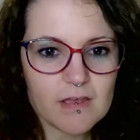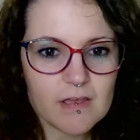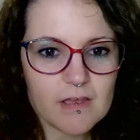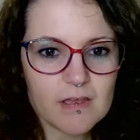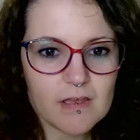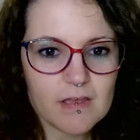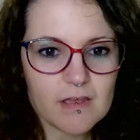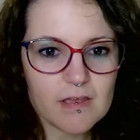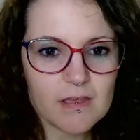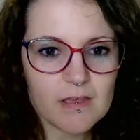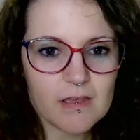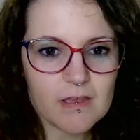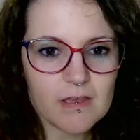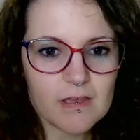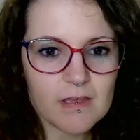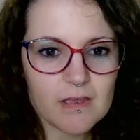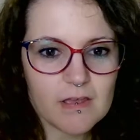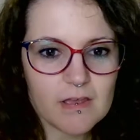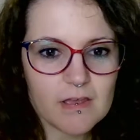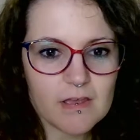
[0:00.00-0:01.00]
Martha,
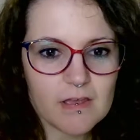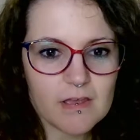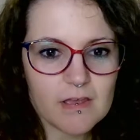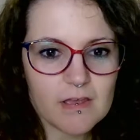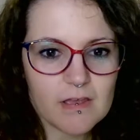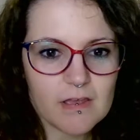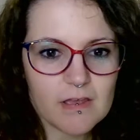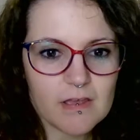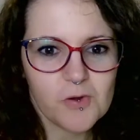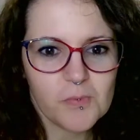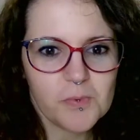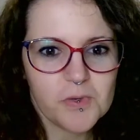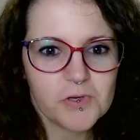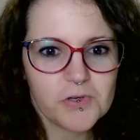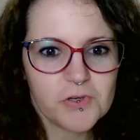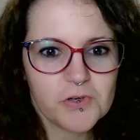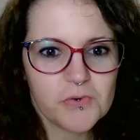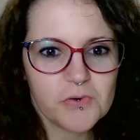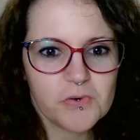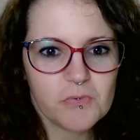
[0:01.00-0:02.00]
I hope you're
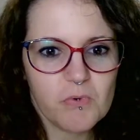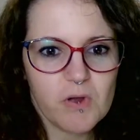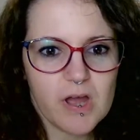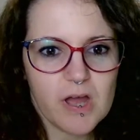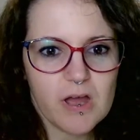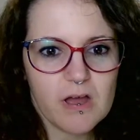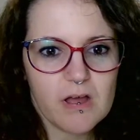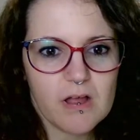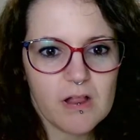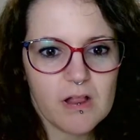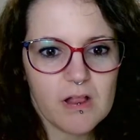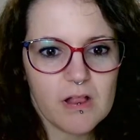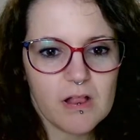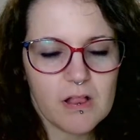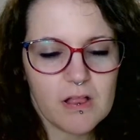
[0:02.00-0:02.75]
doing well.